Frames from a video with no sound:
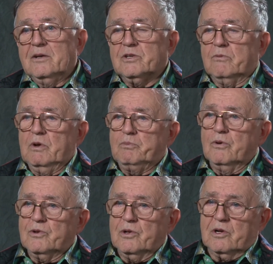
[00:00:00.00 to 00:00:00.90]
So I
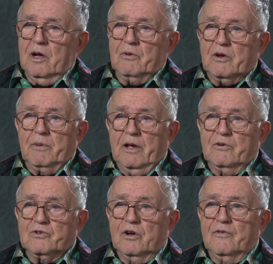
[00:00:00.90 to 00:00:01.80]
reported to the
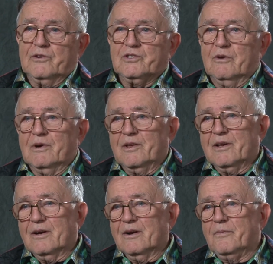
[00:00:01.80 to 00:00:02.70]
commander's office. So I went
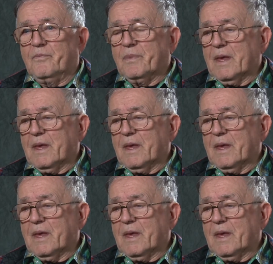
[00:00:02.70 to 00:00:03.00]
there.